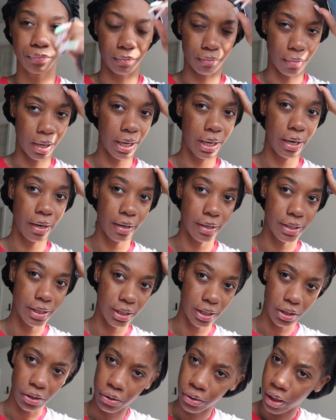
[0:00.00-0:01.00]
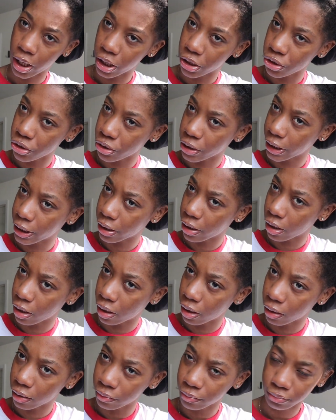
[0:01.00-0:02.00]
my hair is still not straight
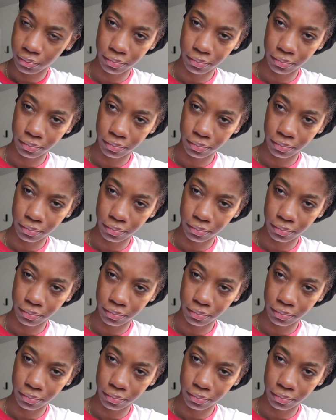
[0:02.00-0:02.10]
y'all